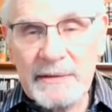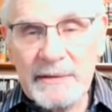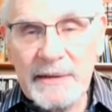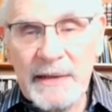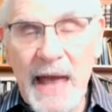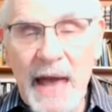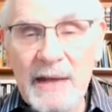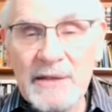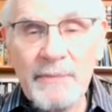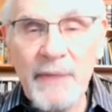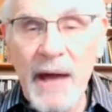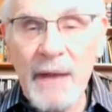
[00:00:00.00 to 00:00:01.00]
The
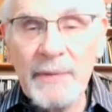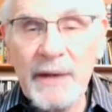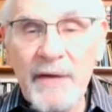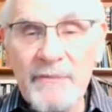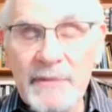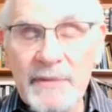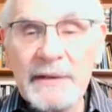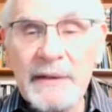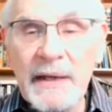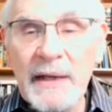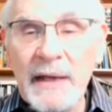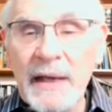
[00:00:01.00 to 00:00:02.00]
Addis Ababa
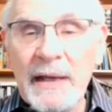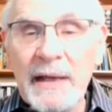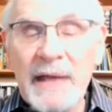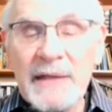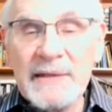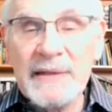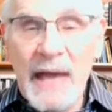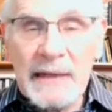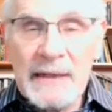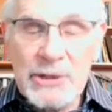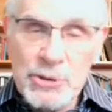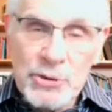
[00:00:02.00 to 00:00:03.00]
government has
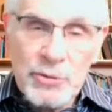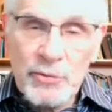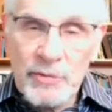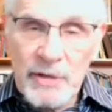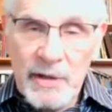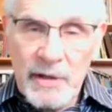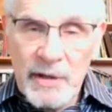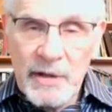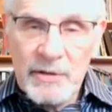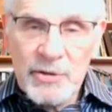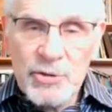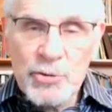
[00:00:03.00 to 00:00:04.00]
not issued
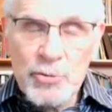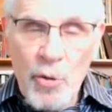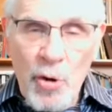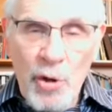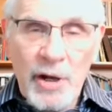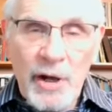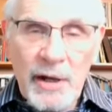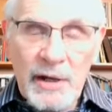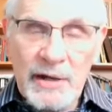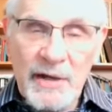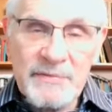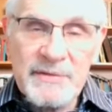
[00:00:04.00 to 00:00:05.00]
strong
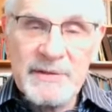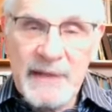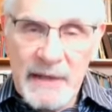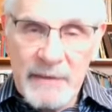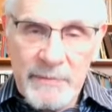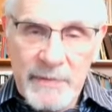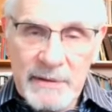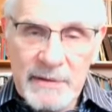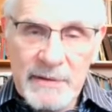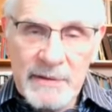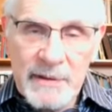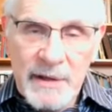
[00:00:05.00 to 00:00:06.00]
enough
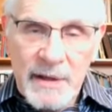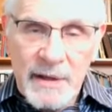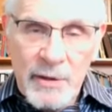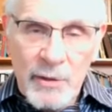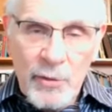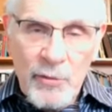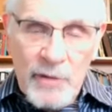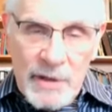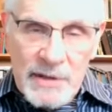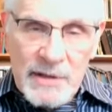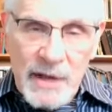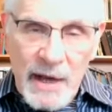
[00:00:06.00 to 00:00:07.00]
statements
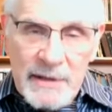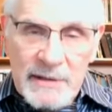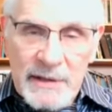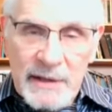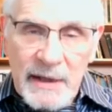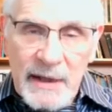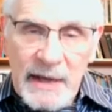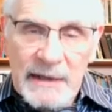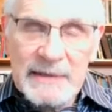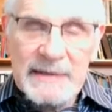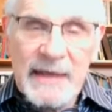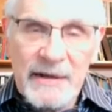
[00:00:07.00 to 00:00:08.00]
criticizing and
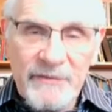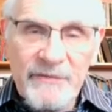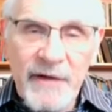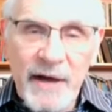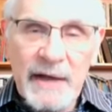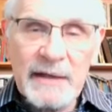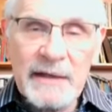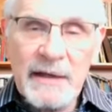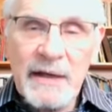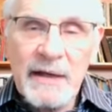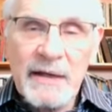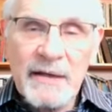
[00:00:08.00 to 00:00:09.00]
identifying
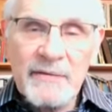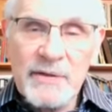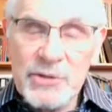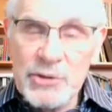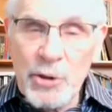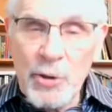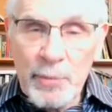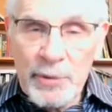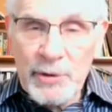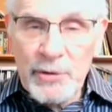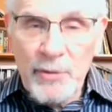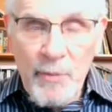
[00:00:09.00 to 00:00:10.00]
this
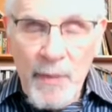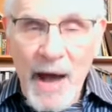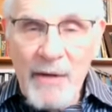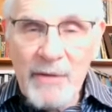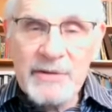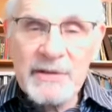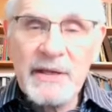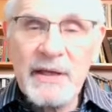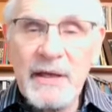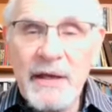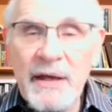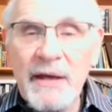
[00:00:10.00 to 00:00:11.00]
geopolitical
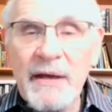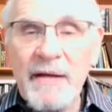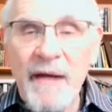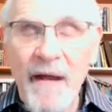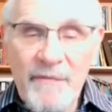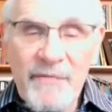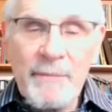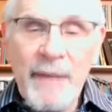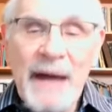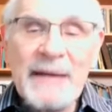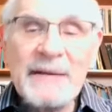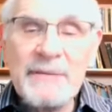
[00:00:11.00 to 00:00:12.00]
policy of the
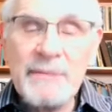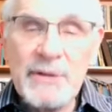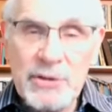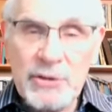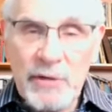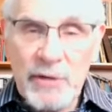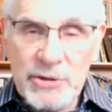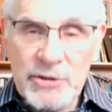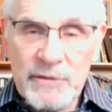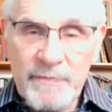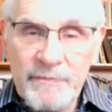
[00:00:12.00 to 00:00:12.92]
Biden administration.